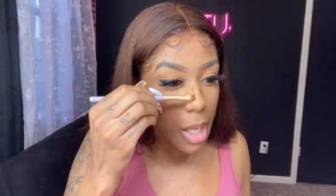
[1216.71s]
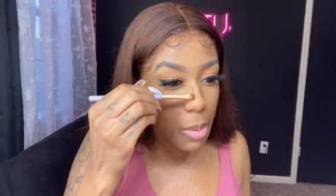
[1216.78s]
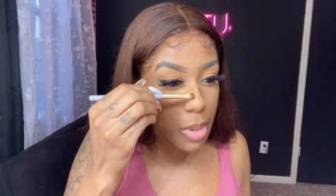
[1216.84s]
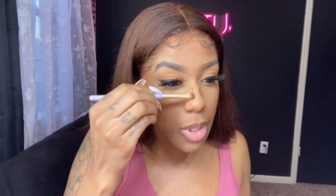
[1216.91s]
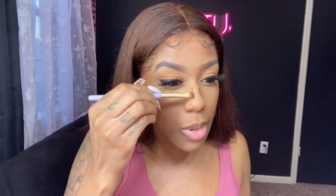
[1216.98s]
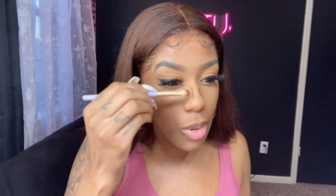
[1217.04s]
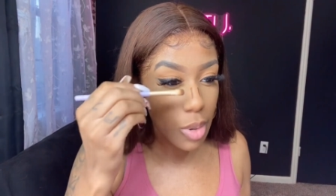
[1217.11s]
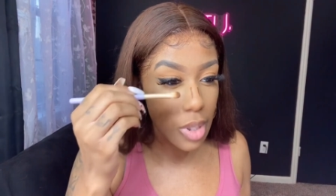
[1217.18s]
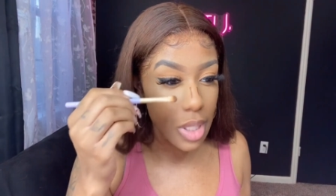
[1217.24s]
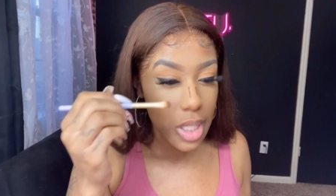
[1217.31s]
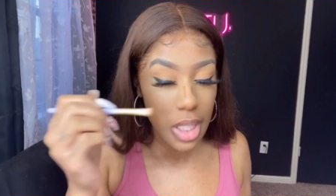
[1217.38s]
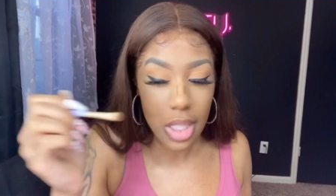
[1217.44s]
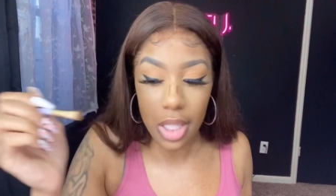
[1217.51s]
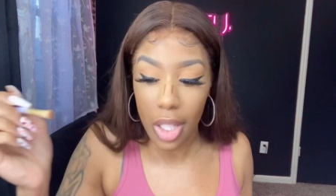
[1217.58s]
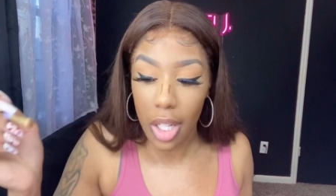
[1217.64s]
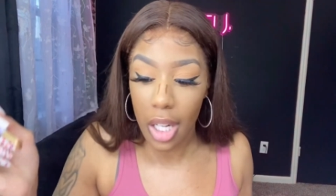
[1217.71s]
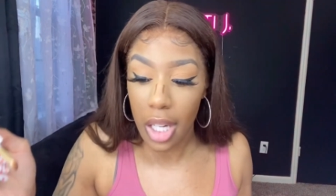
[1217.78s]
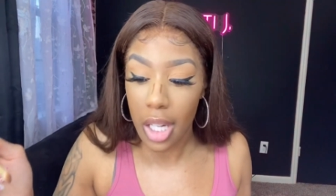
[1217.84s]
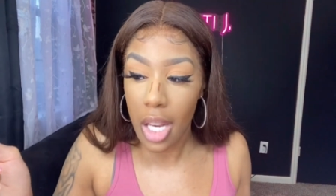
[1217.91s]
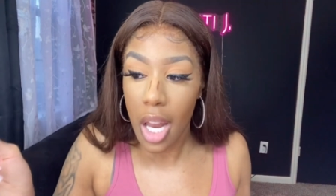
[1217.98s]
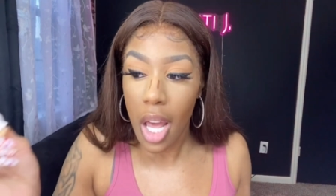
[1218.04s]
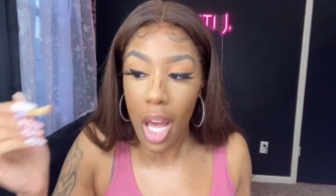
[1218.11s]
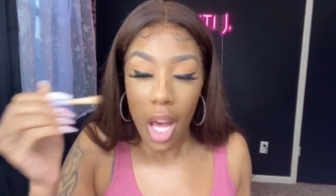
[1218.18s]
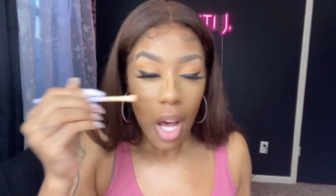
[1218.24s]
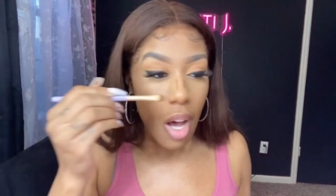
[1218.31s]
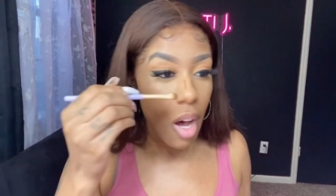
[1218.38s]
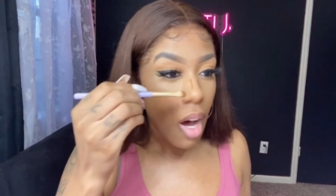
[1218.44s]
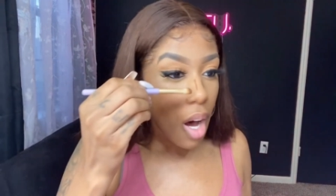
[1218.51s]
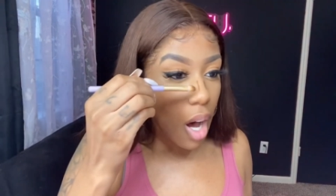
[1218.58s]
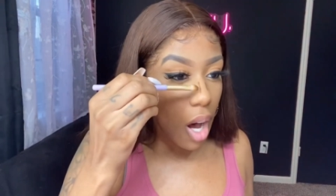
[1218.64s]
It was cool to see
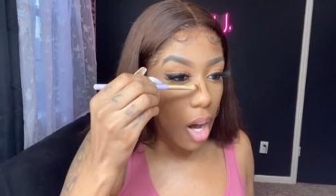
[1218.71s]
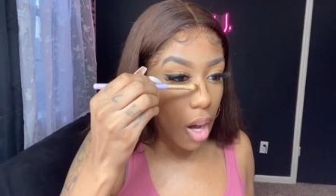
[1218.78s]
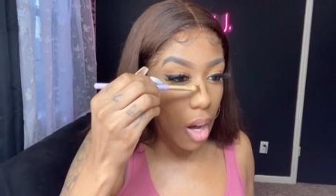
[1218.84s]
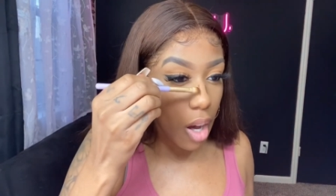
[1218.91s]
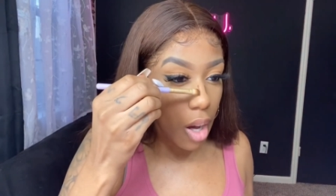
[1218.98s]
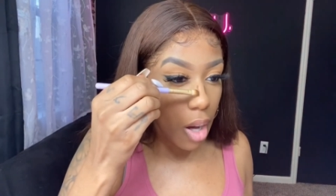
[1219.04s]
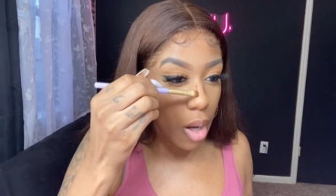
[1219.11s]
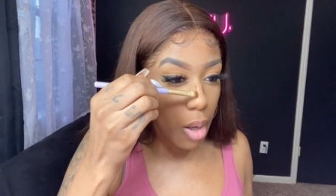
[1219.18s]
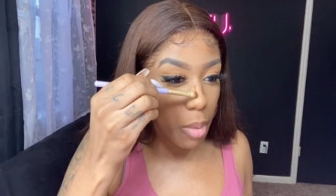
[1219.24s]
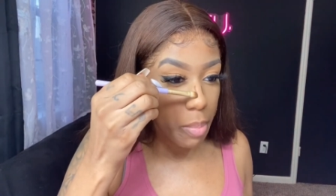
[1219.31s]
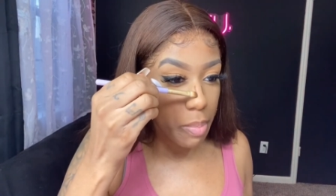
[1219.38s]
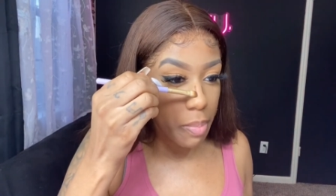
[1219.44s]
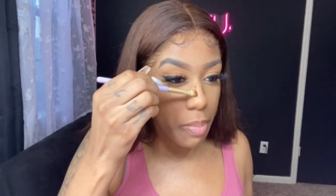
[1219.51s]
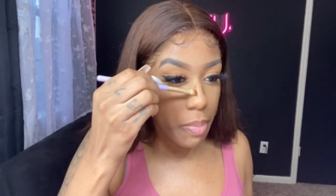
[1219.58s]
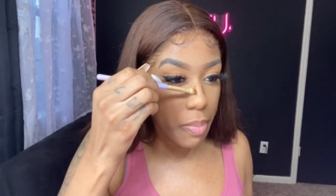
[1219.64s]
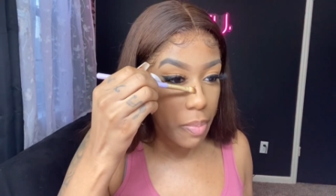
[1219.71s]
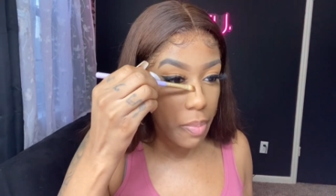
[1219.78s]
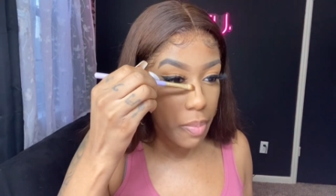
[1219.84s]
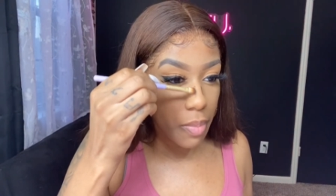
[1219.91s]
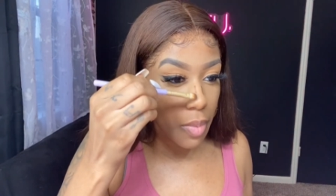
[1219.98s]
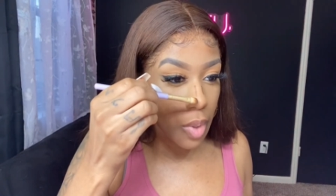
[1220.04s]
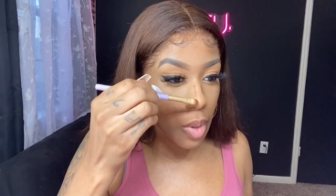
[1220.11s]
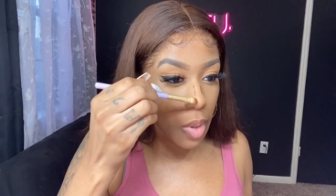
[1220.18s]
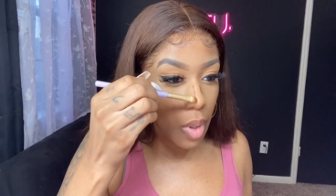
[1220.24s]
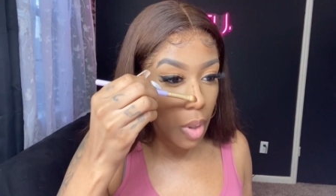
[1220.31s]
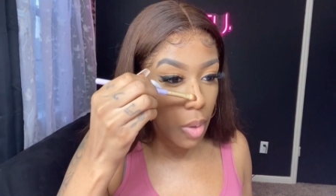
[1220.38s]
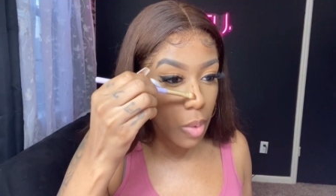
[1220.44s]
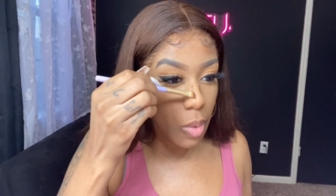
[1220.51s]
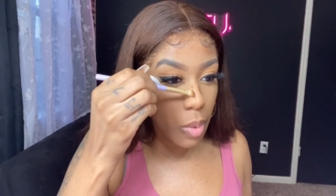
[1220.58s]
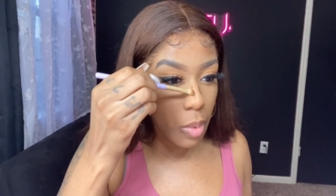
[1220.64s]
certain um you
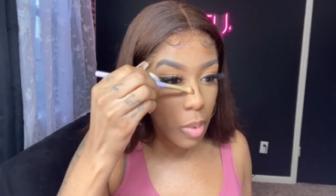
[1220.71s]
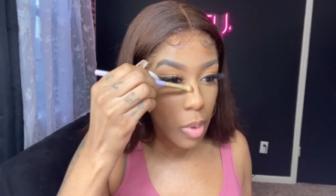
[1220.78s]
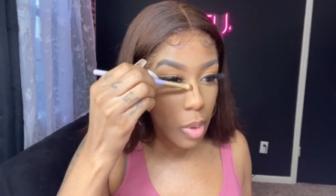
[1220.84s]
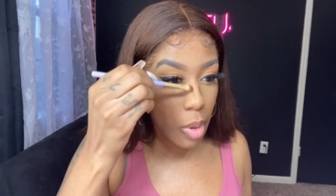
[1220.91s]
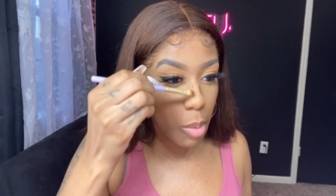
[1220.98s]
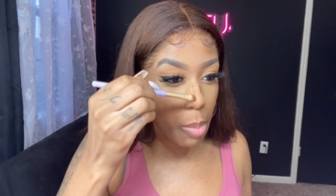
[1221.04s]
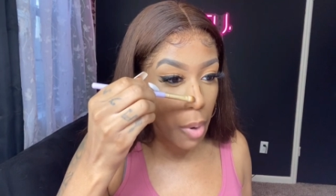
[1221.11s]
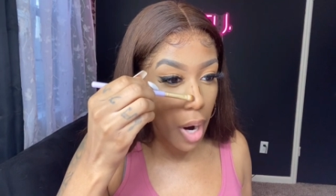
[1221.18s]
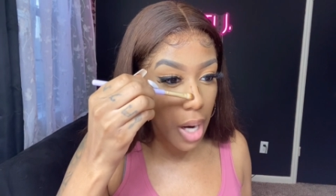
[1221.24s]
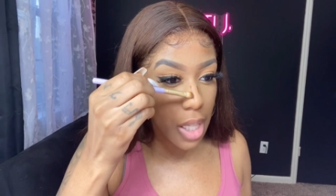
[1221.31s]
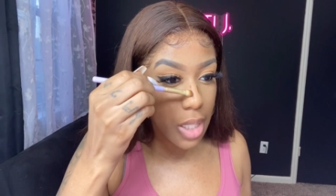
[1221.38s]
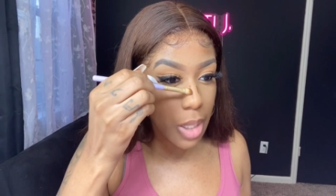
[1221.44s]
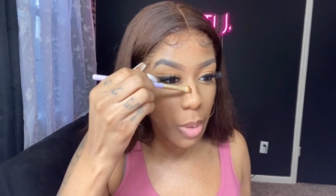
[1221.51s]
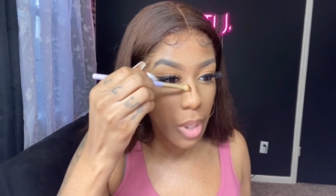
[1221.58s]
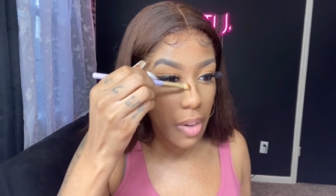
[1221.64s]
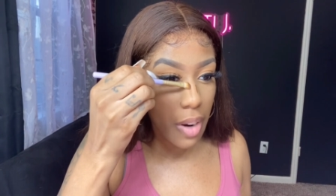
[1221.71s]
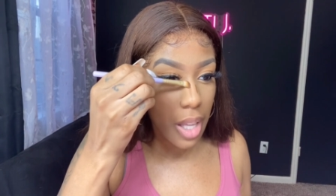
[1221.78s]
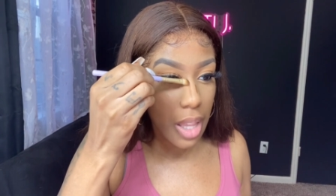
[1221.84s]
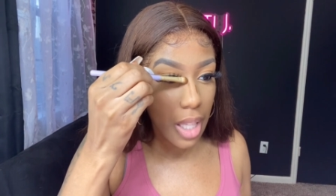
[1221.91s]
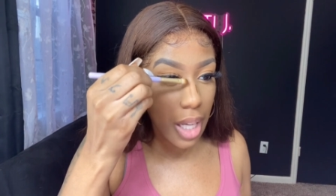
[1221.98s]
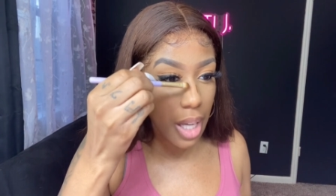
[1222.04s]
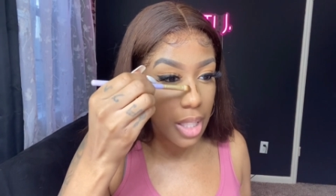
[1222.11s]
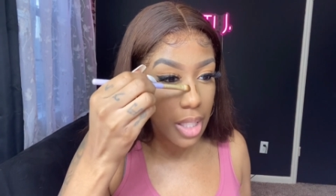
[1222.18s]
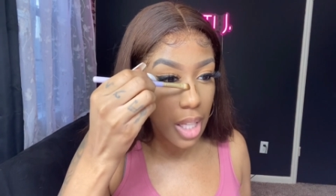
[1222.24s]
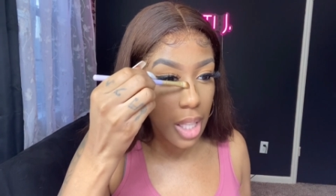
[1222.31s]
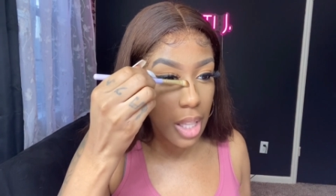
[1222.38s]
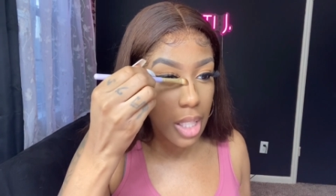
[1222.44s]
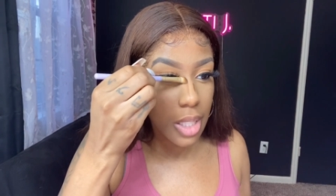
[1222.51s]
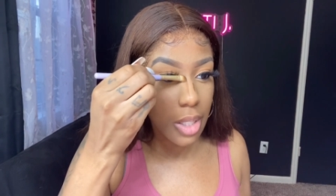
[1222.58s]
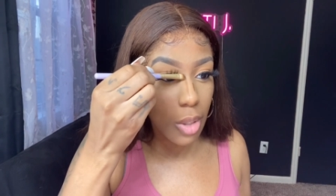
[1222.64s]
know, little parties over there. I think I, I
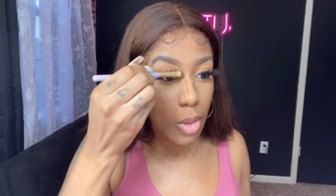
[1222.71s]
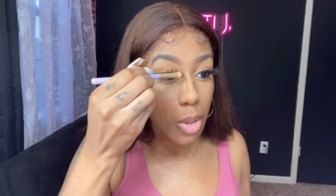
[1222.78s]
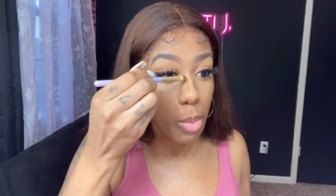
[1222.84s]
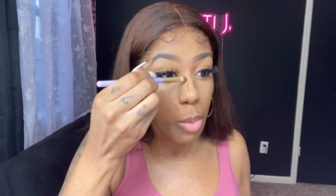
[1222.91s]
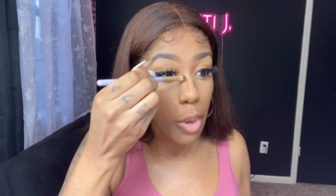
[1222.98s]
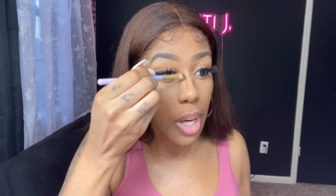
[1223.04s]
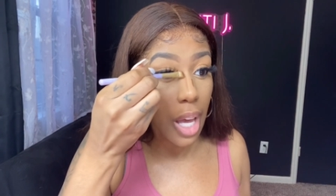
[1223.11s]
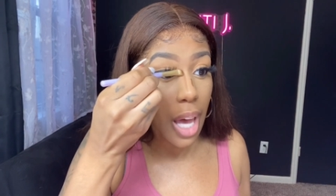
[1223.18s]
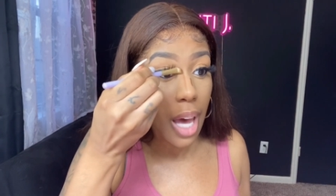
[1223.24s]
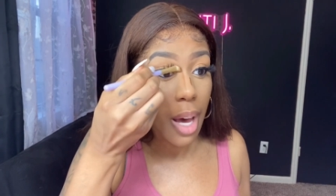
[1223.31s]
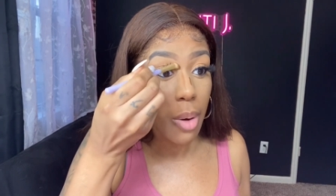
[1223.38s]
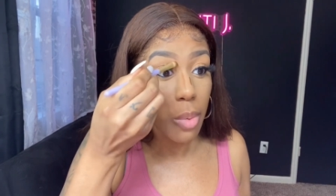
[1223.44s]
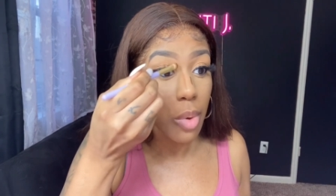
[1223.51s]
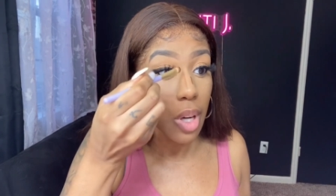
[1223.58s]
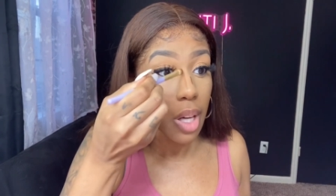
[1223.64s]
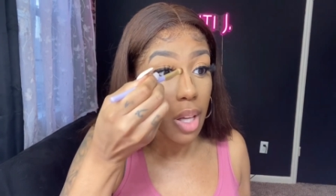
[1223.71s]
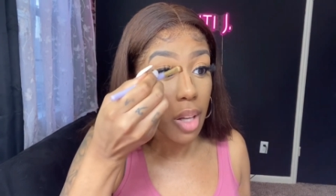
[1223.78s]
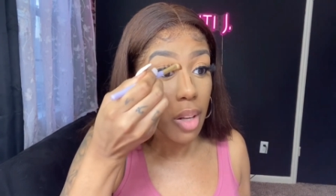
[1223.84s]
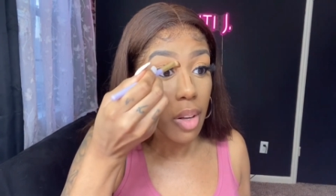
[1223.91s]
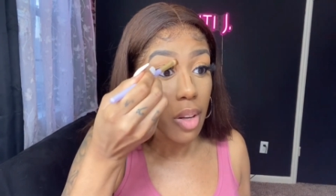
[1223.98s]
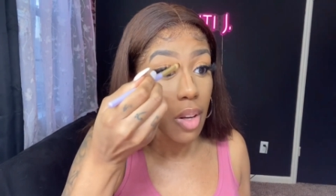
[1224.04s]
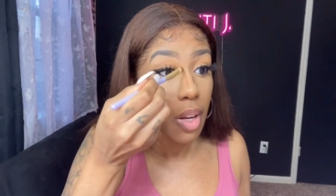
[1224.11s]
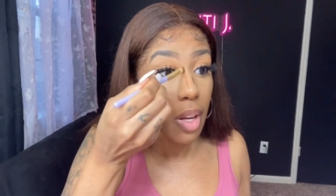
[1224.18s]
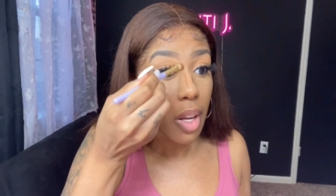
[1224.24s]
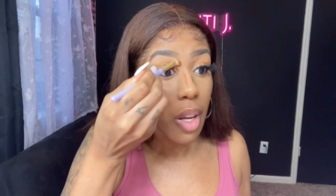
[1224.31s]
think Soulja Boy had one.